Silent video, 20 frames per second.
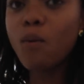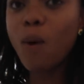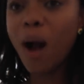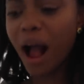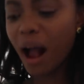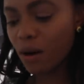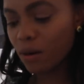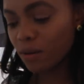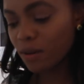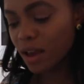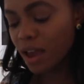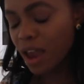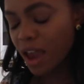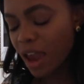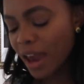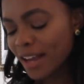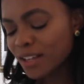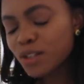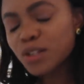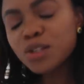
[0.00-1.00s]
wow.
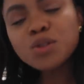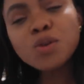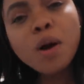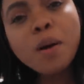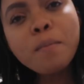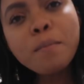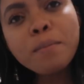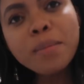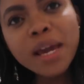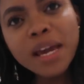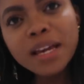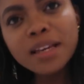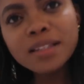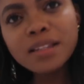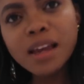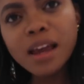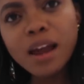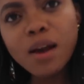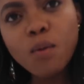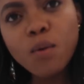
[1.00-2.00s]
It's just so
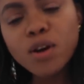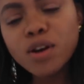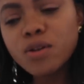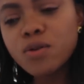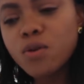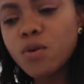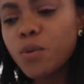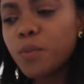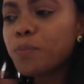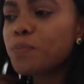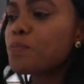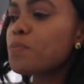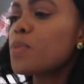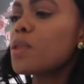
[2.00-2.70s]
amazing when you